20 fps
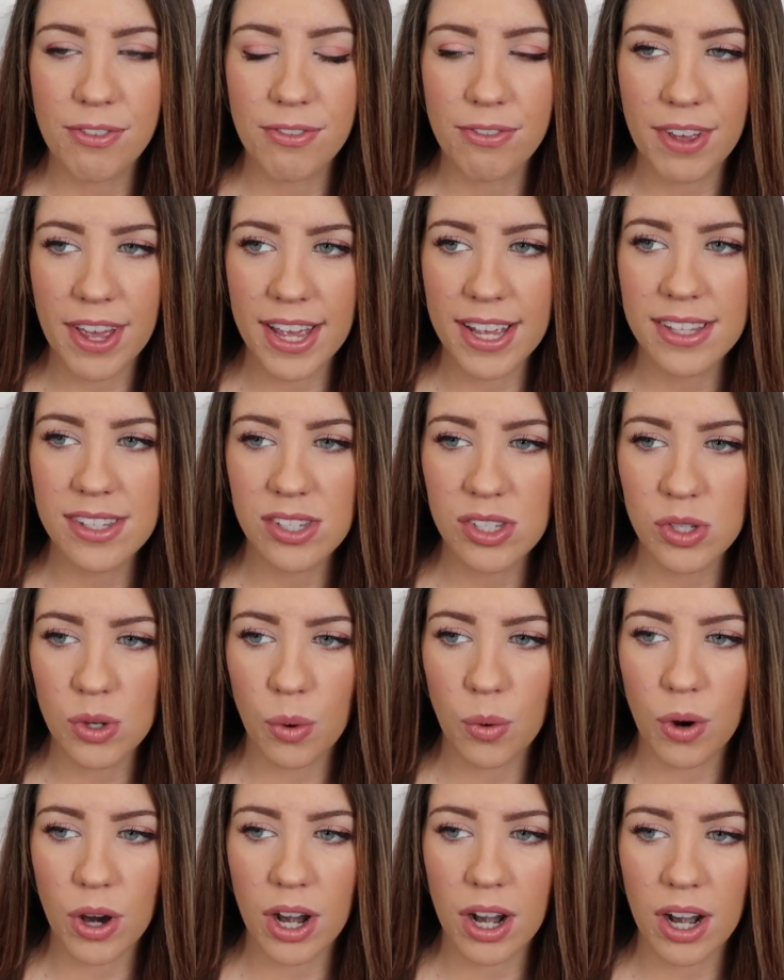fits
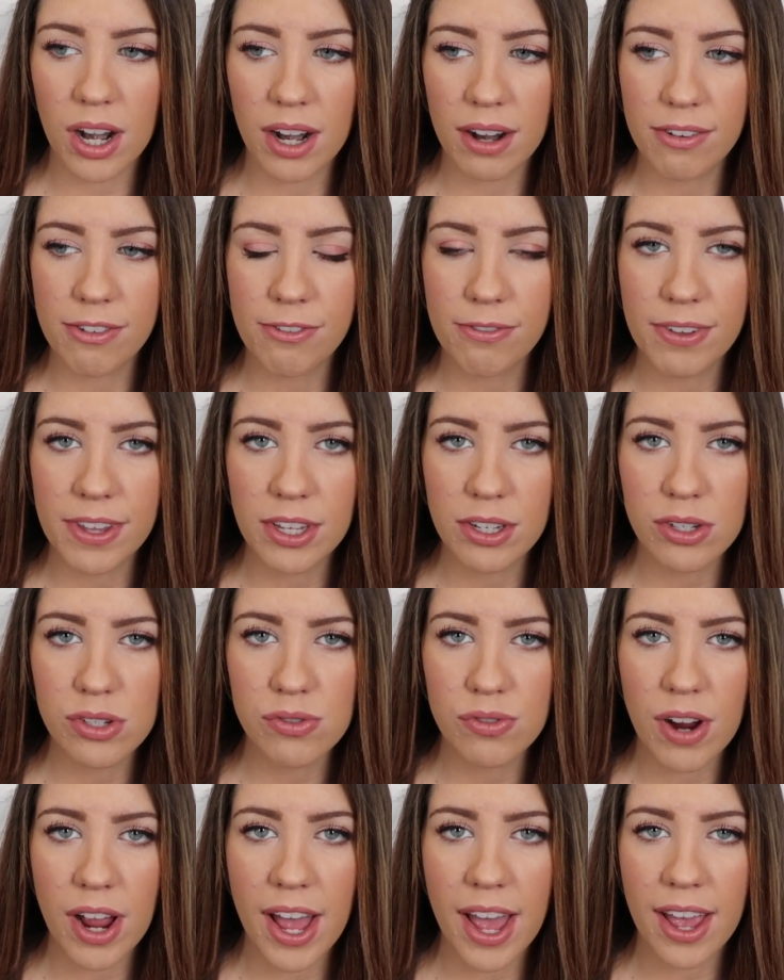or
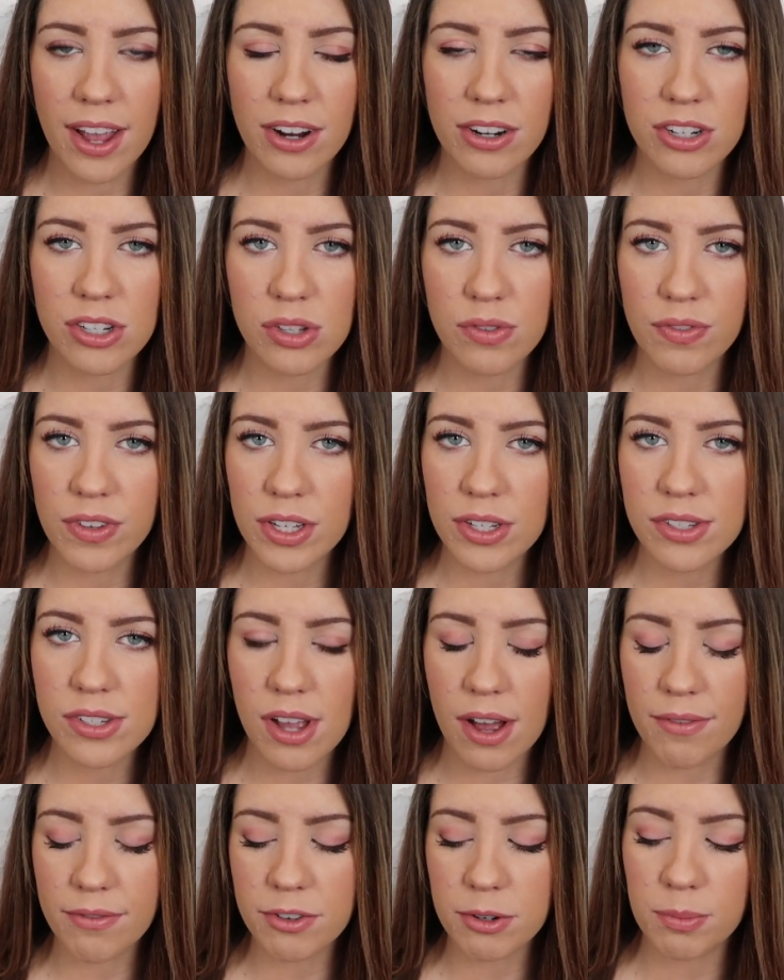feels right or just feels
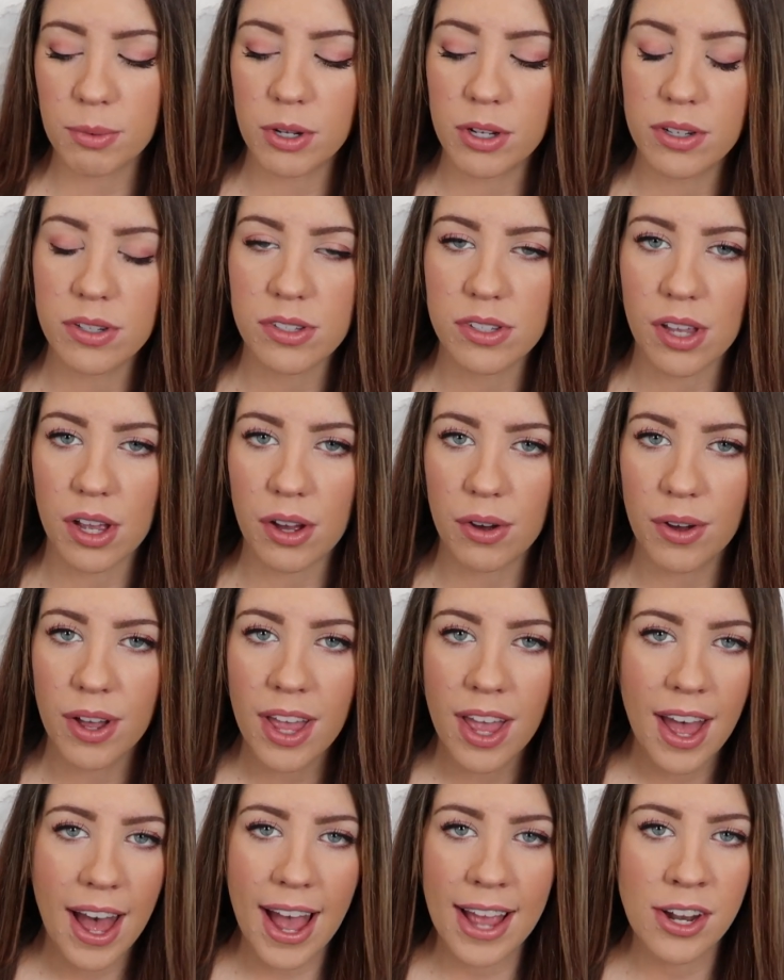comfortable. So
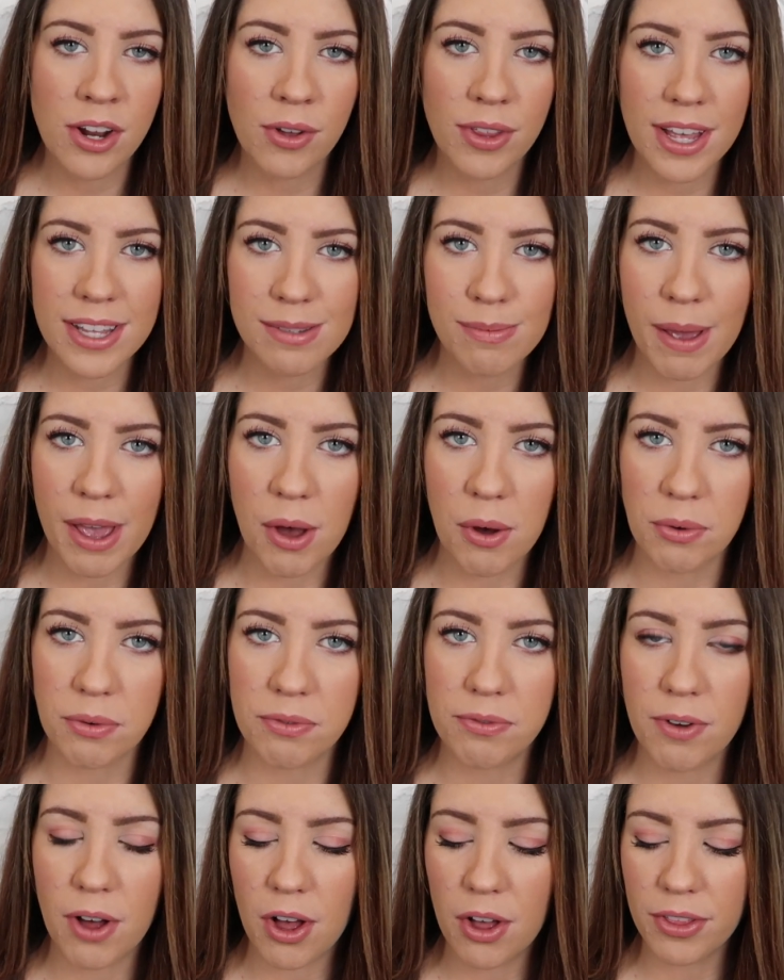I know that's my own
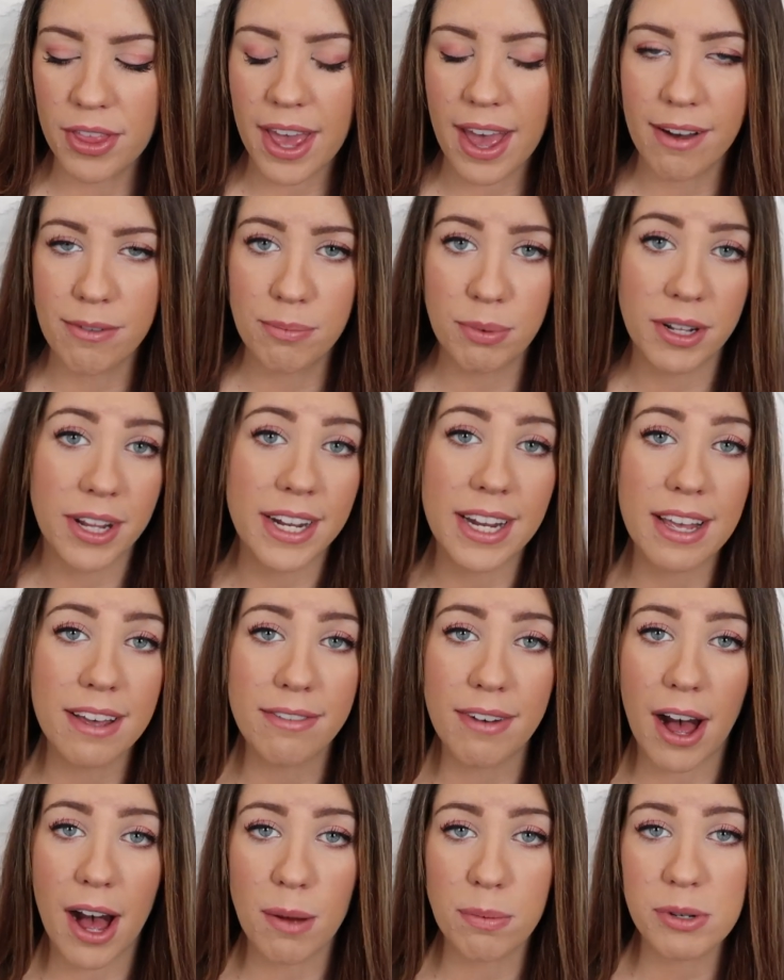fault. They have plenty
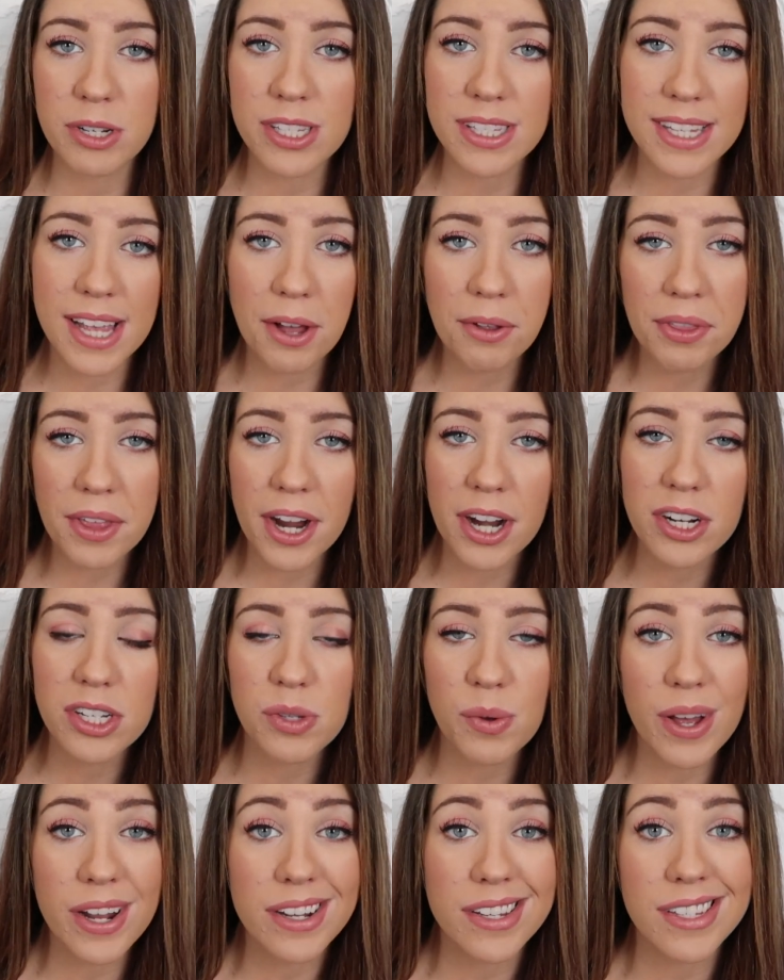of options out there,
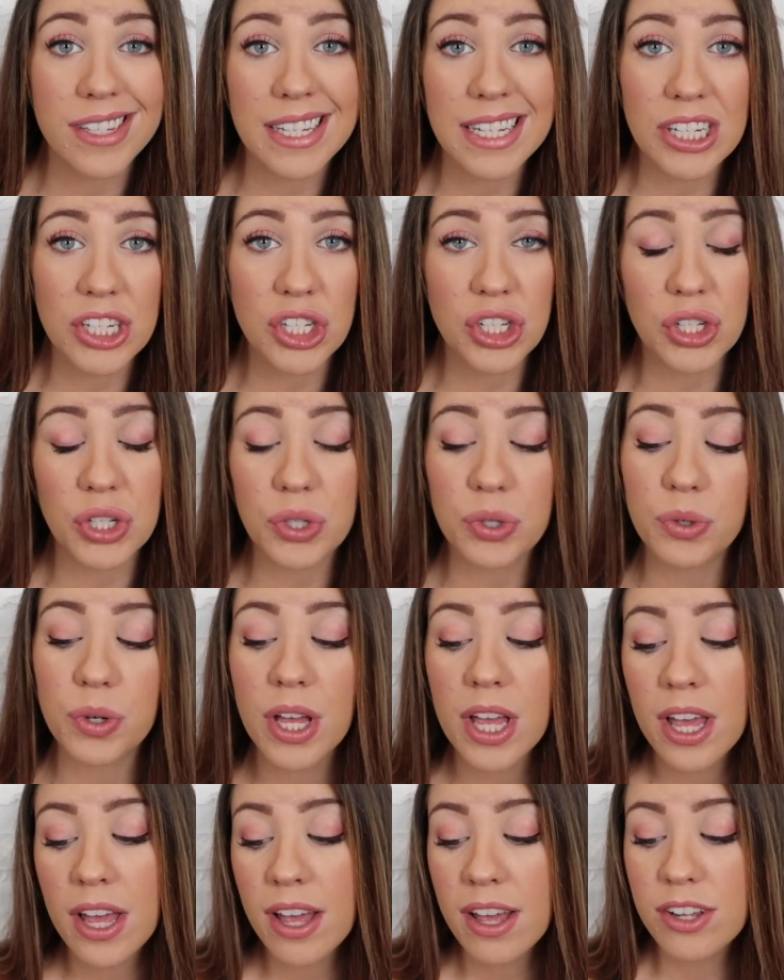so I just need
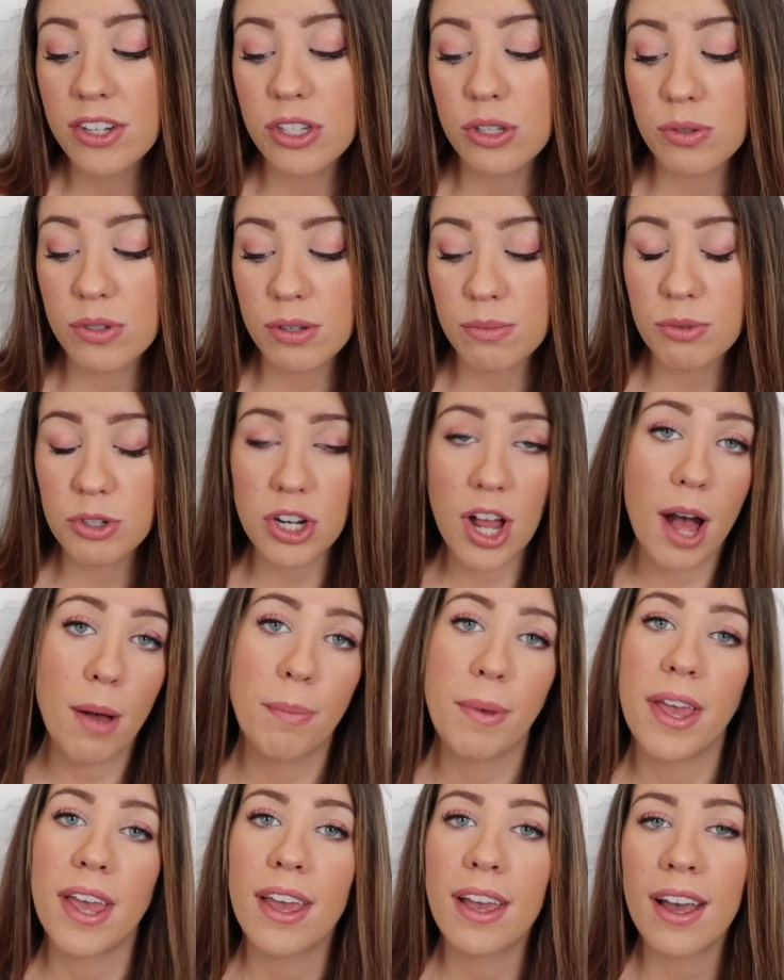to do some
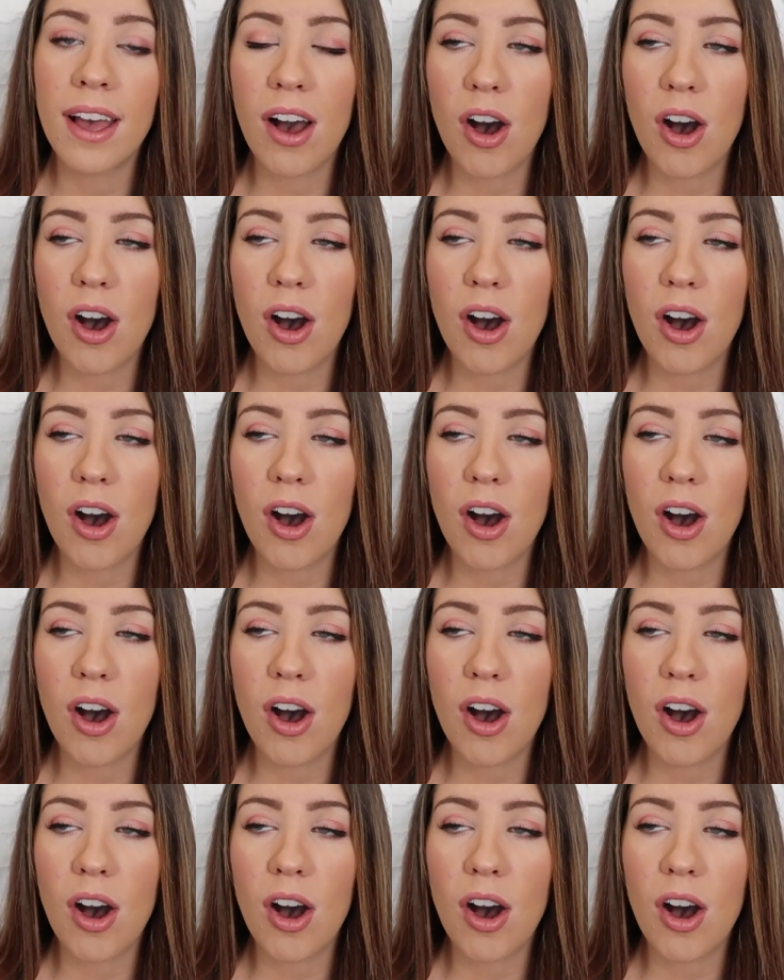shopping.